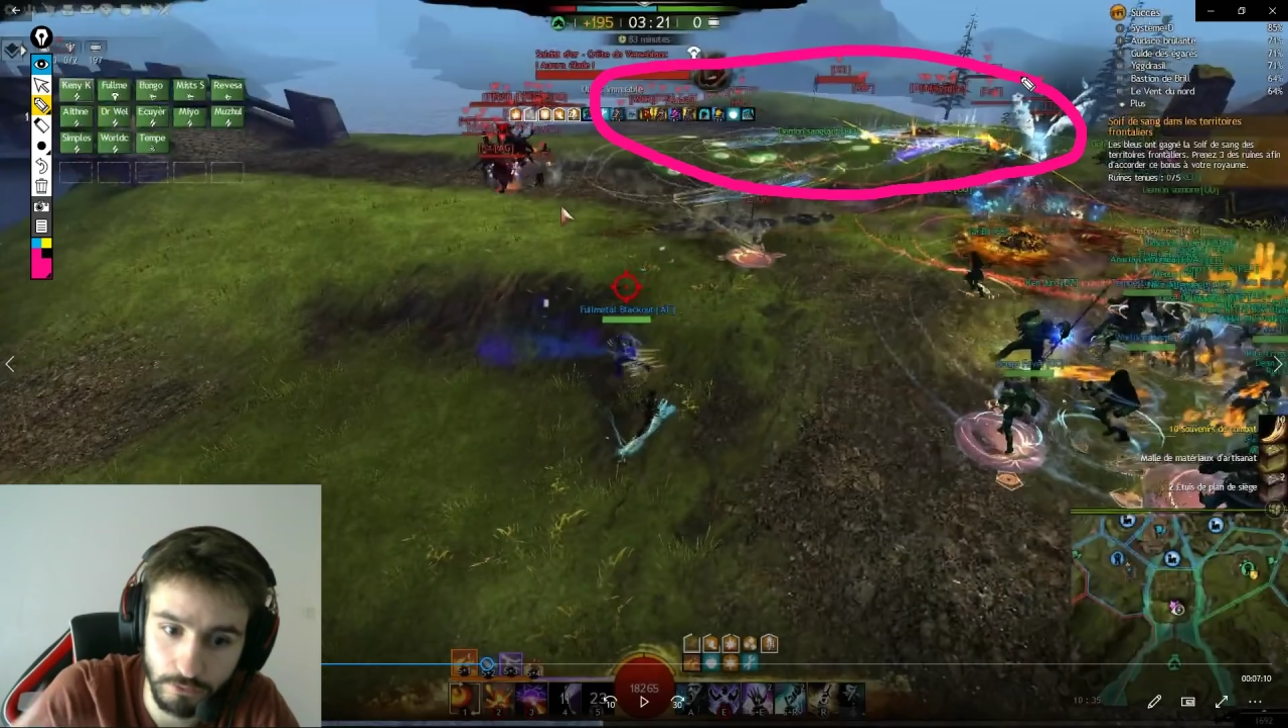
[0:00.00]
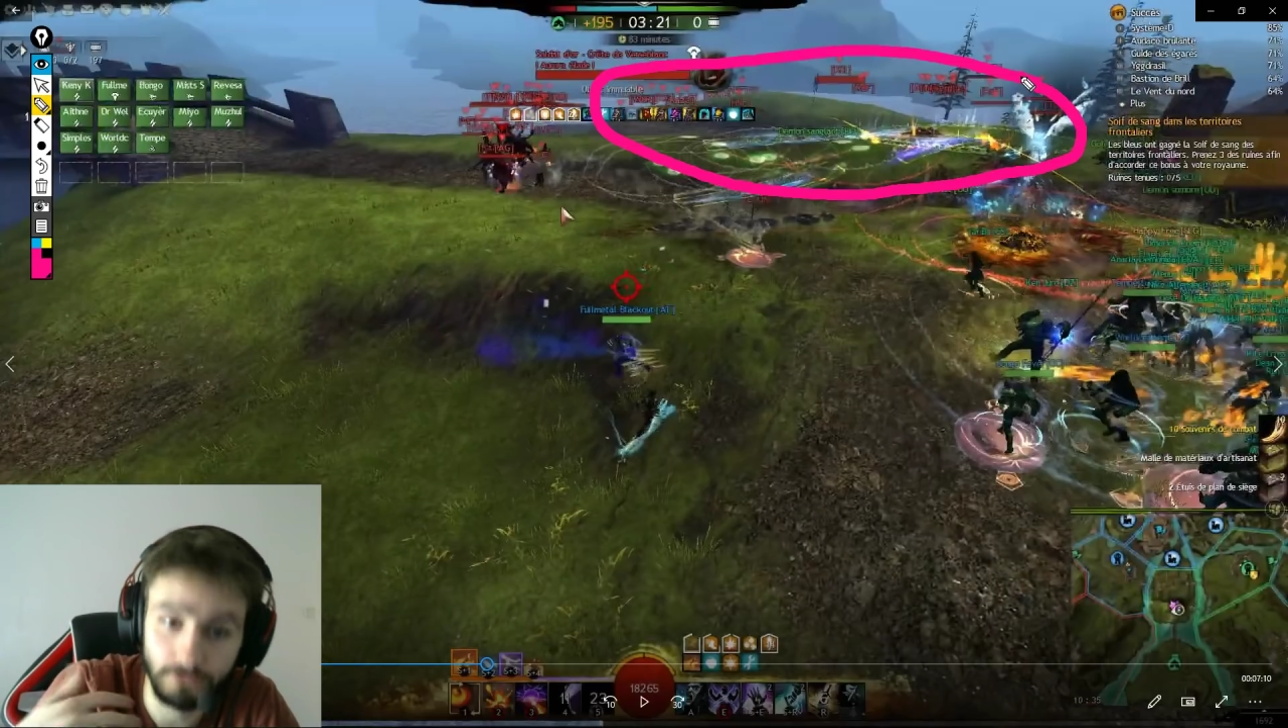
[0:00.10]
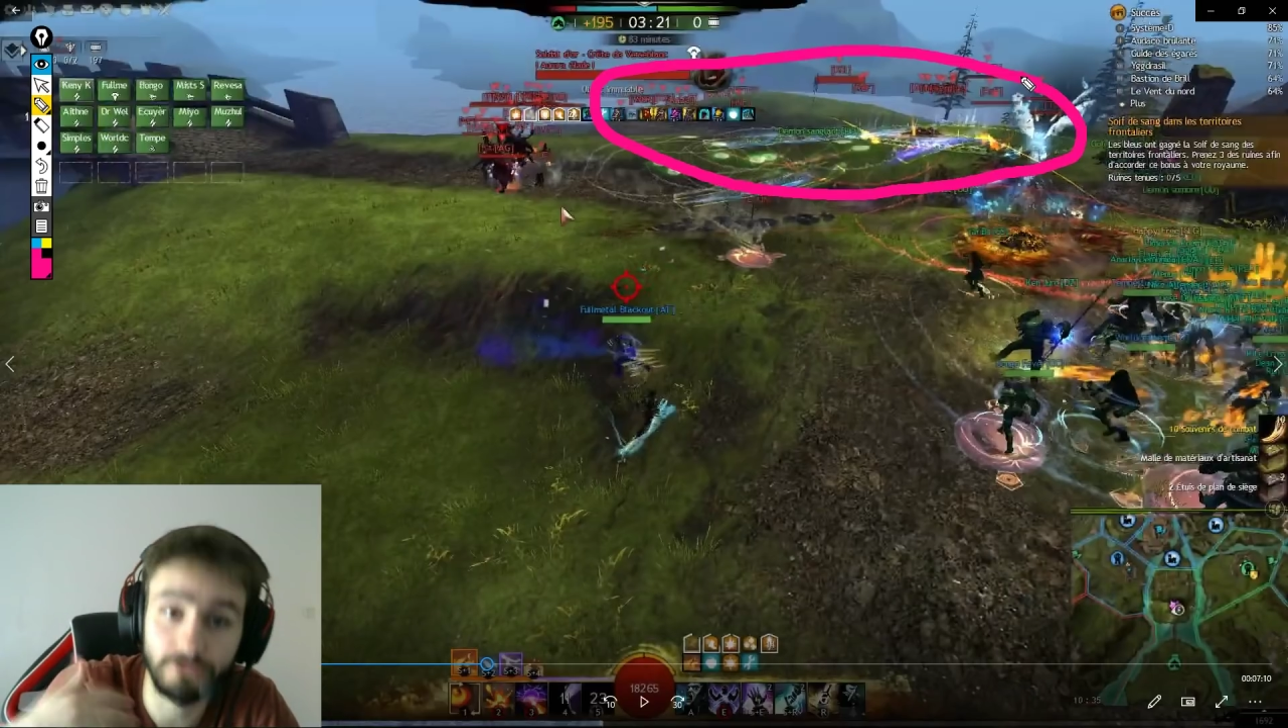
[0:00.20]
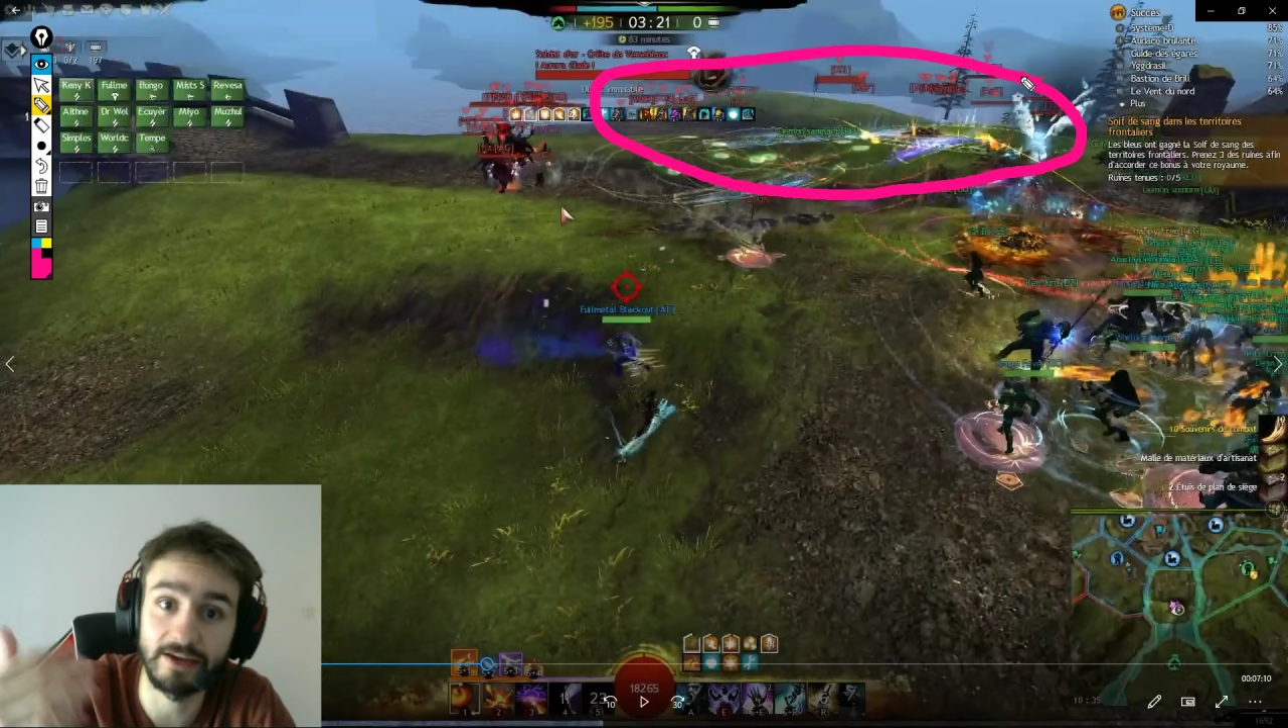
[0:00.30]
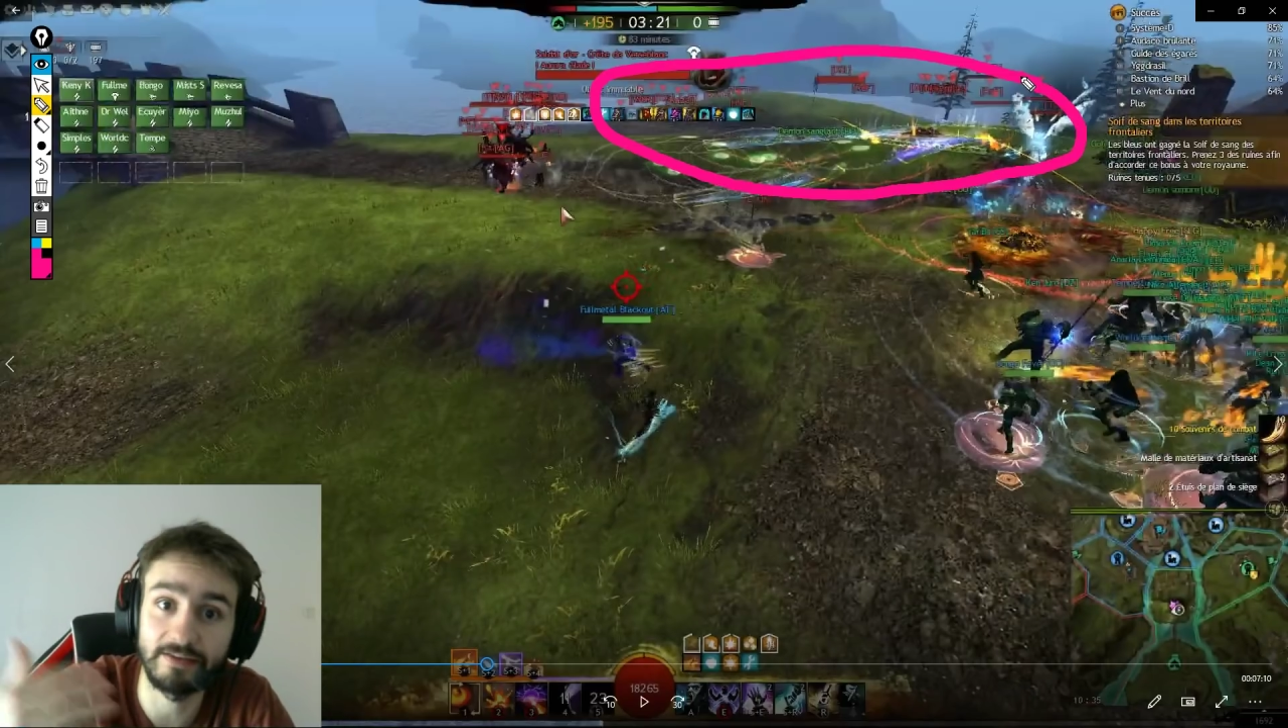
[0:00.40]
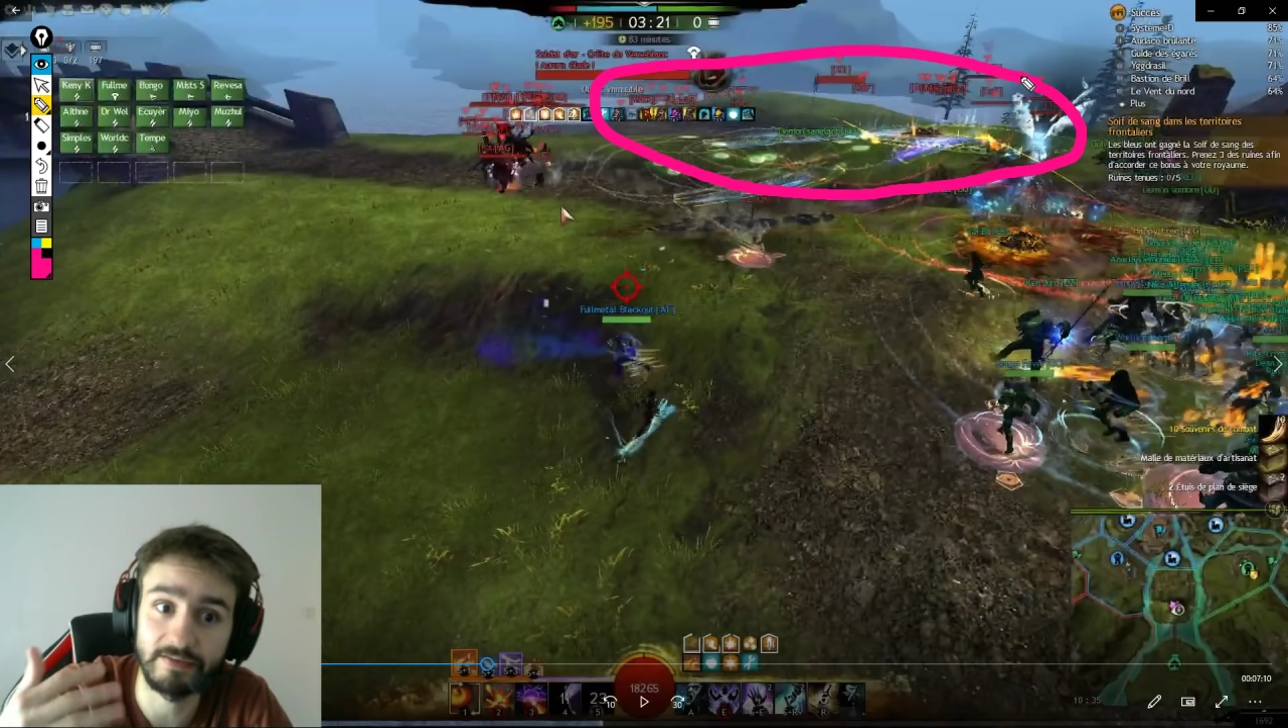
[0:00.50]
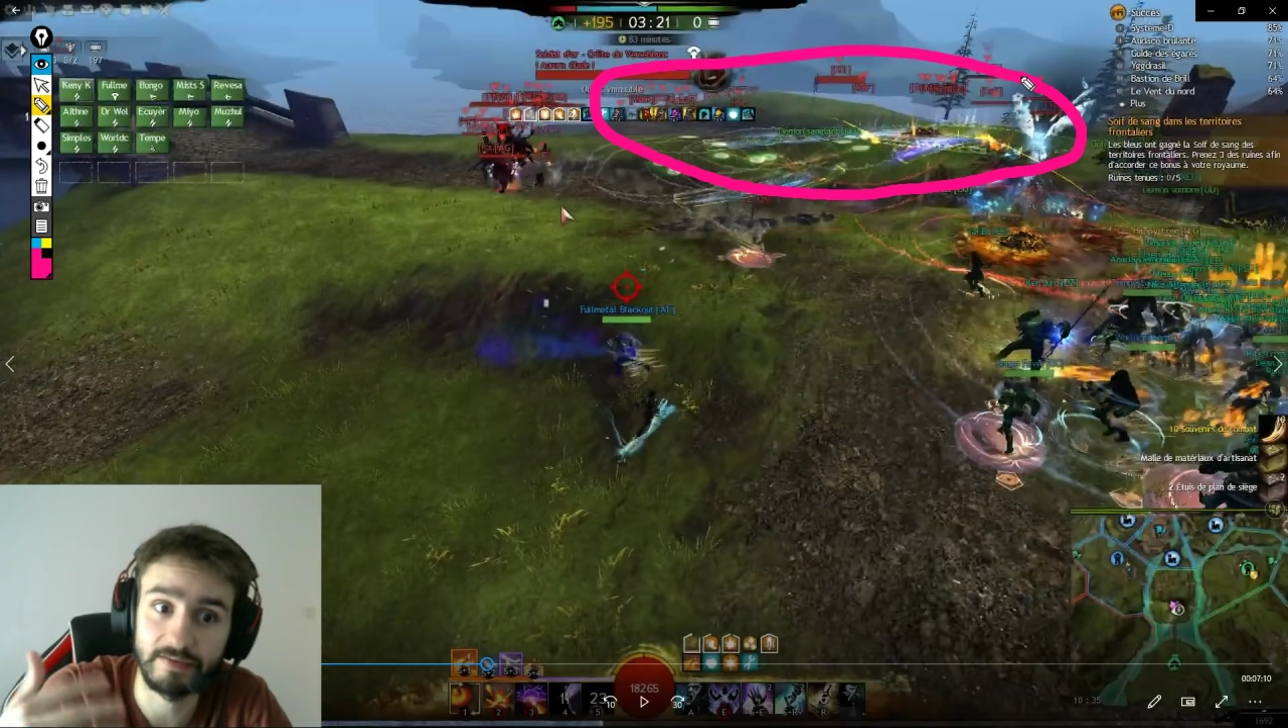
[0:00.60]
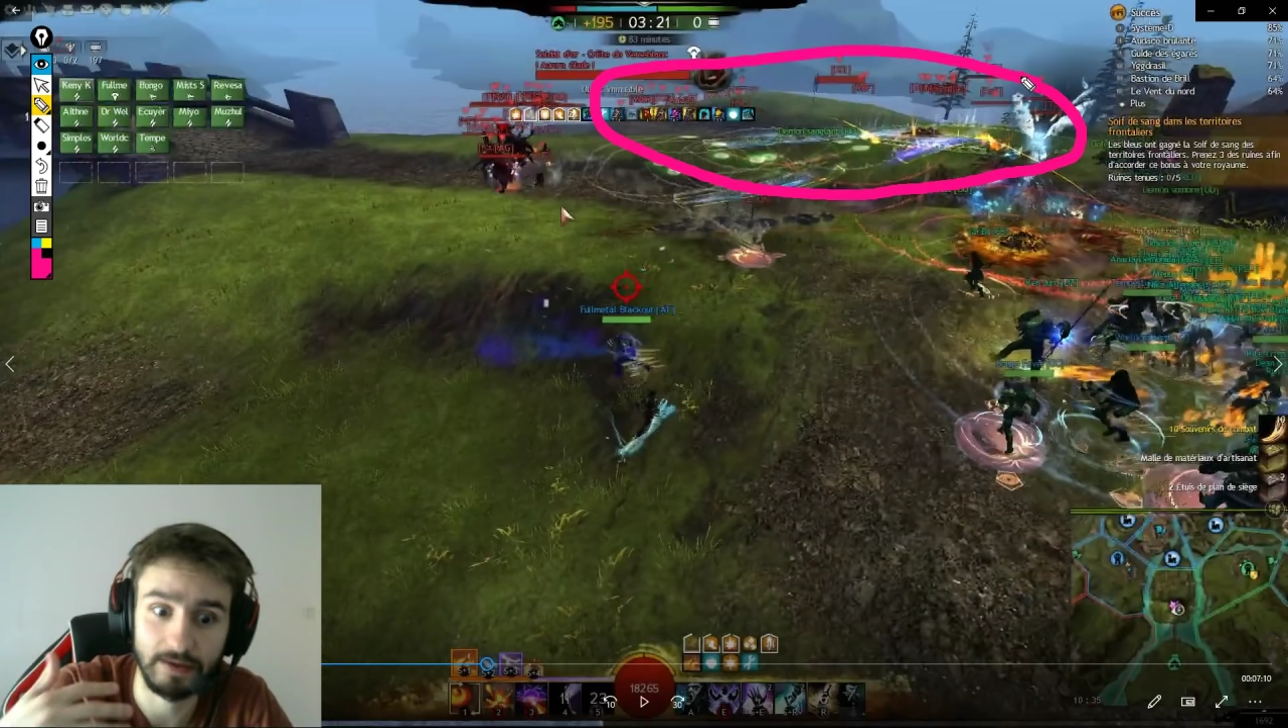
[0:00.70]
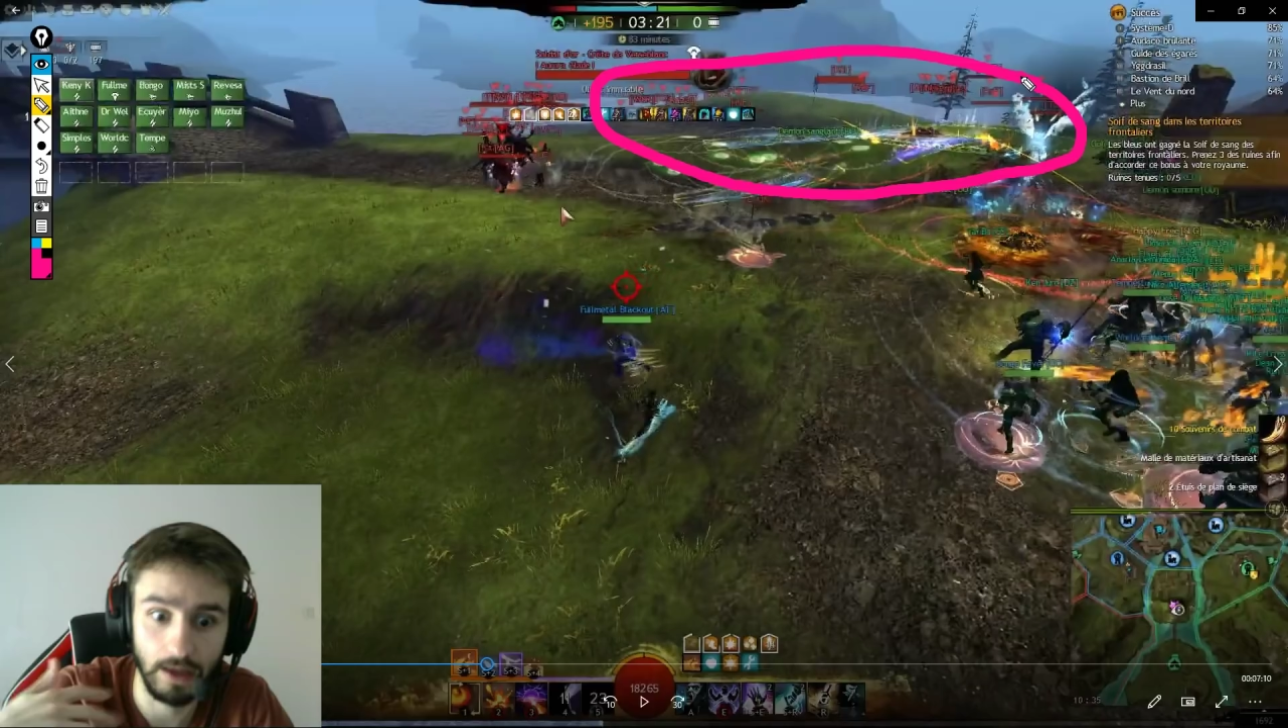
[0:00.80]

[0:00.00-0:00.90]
fight